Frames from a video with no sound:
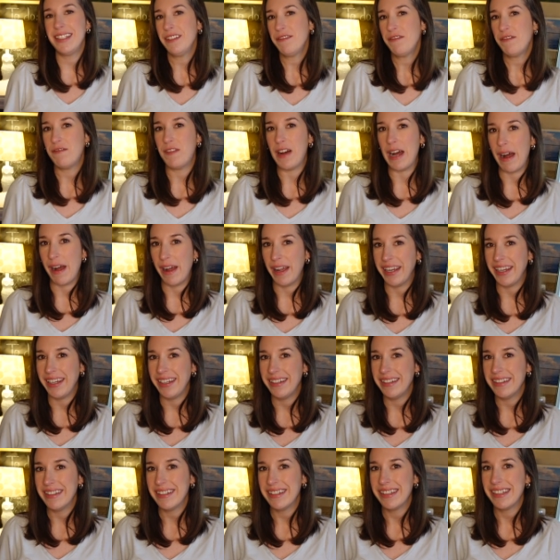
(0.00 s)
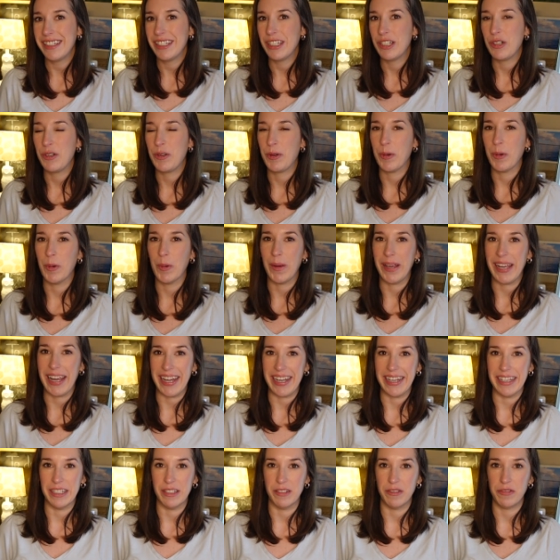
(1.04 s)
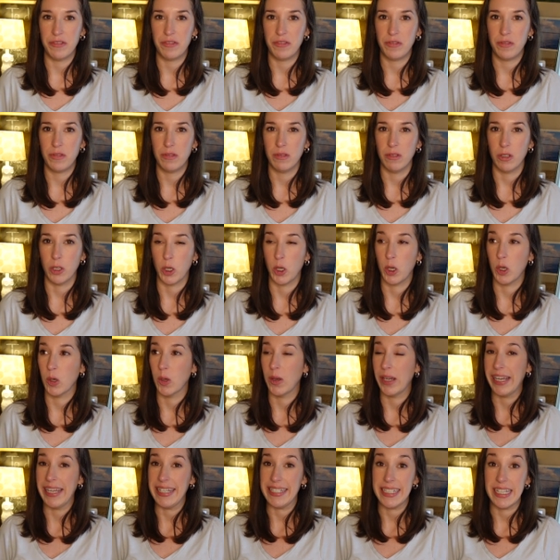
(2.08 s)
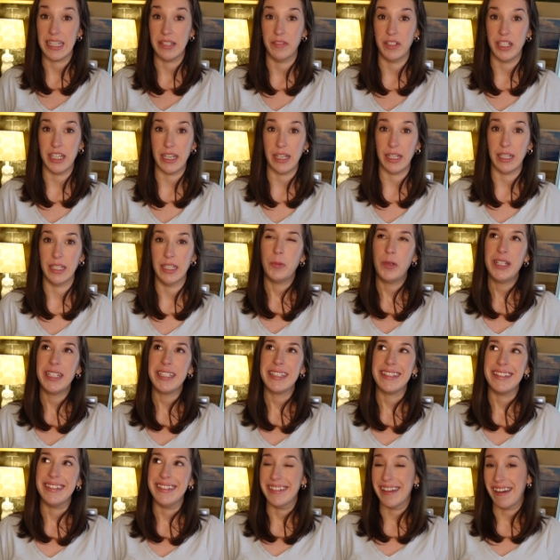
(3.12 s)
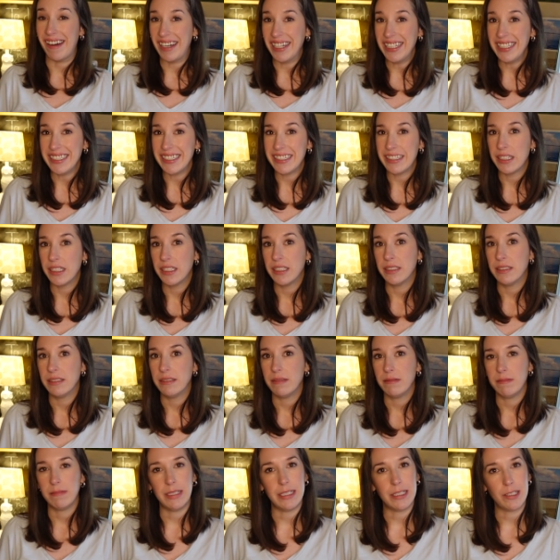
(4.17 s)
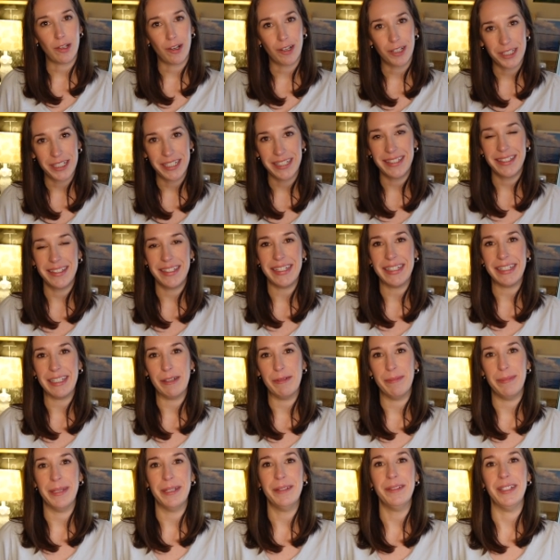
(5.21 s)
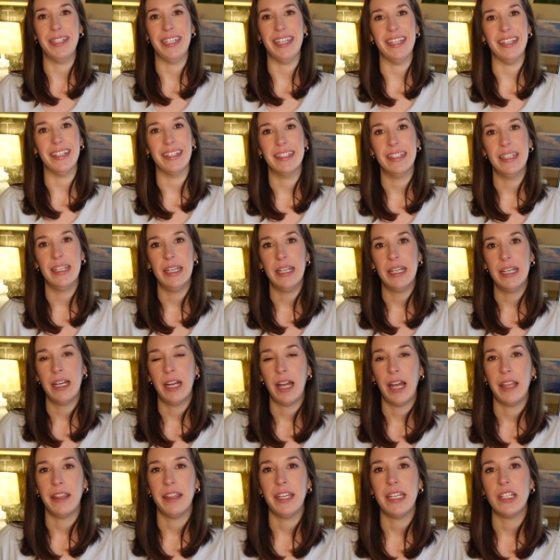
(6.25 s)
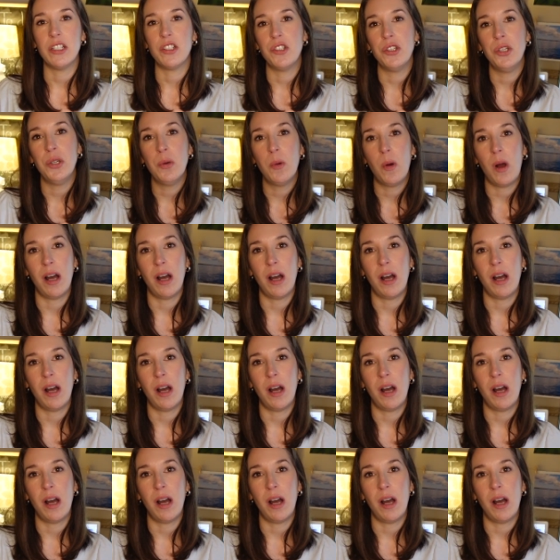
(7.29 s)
define creative or creativity. What it's not is artistic ability. I think too